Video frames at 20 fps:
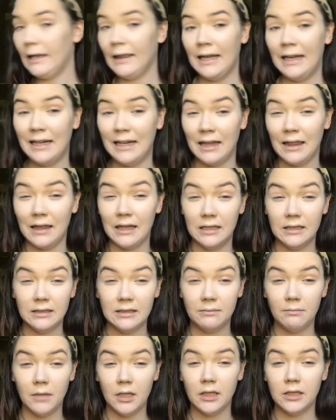think
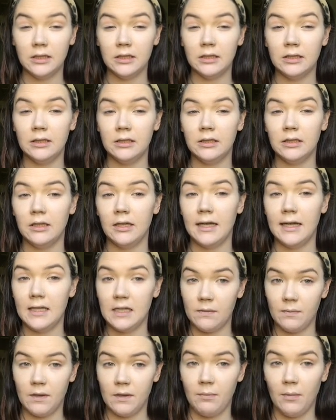this month,
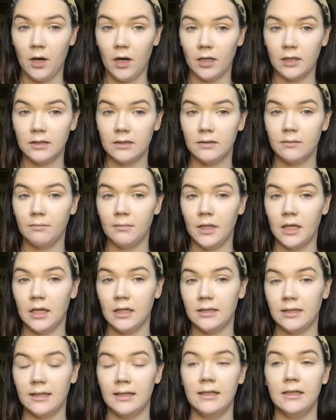Ipsy box,
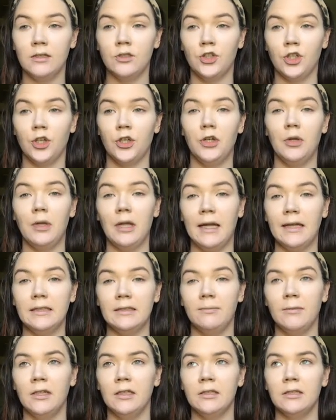because I didn't show you
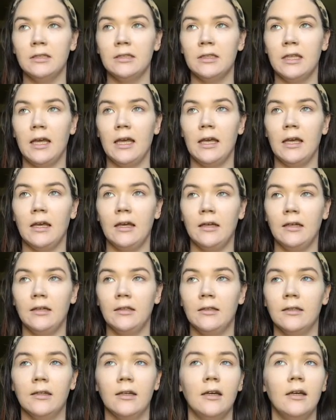last month.
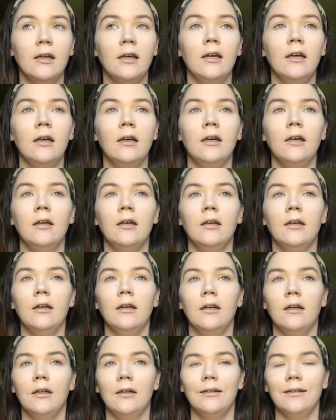And
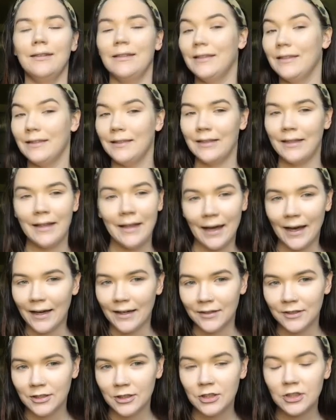yeah,
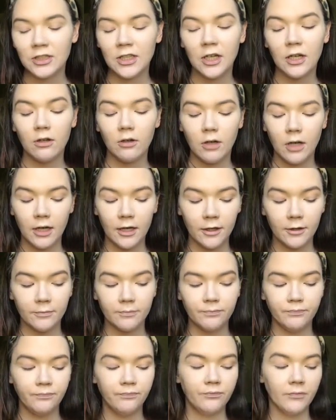so
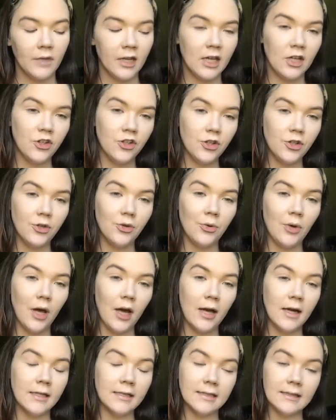get you
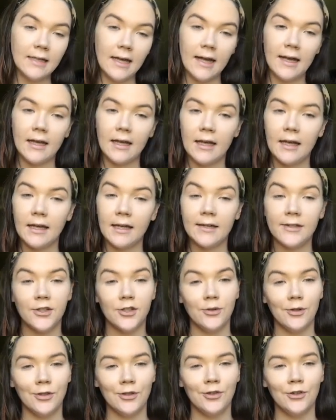a snack, get
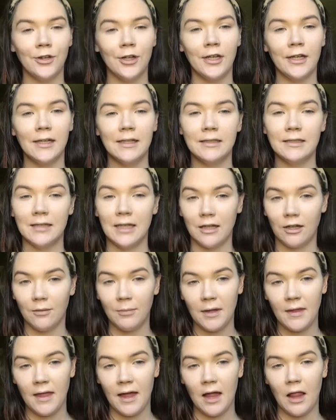you a drink. It's not
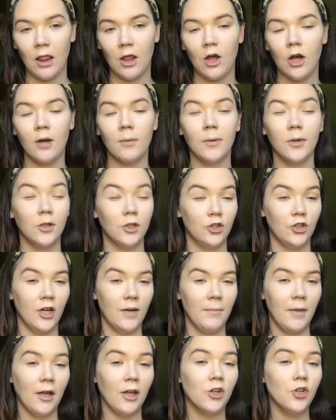gonna be that long. I'm gonna try
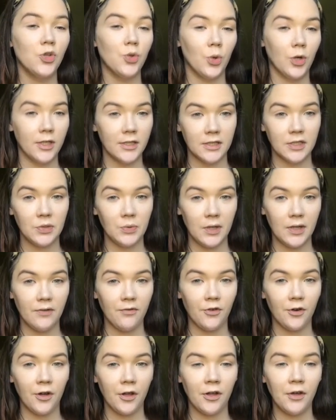and make it short and
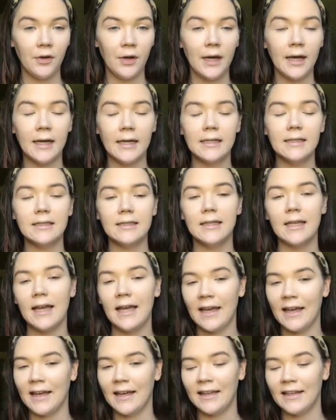sweet for you guys,
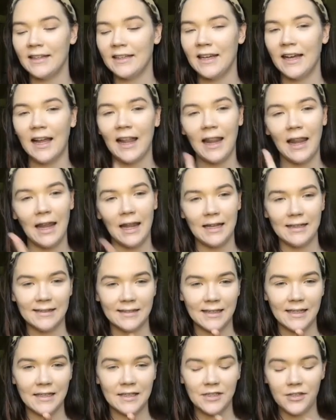and
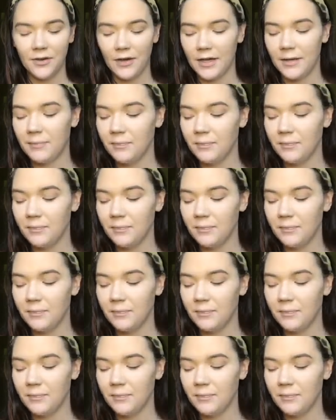let's get to it.